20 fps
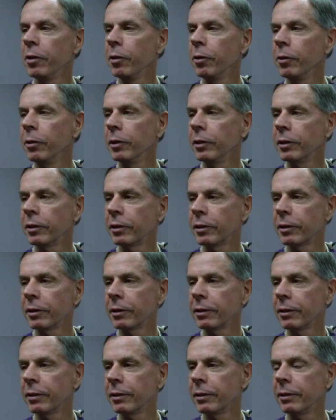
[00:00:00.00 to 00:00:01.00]
to do
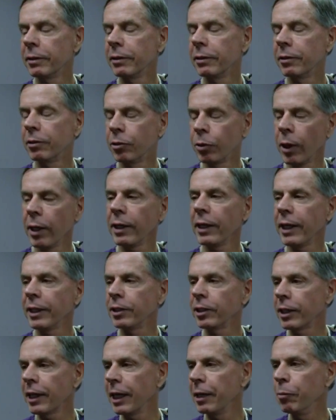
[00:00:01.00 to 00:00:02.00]
is try to
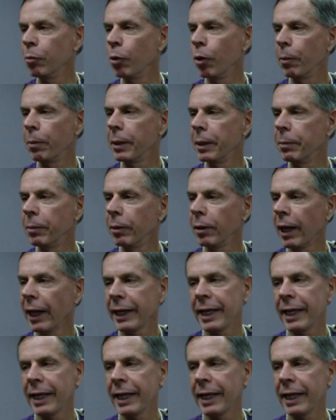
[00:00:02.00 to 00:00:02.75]
educate more people.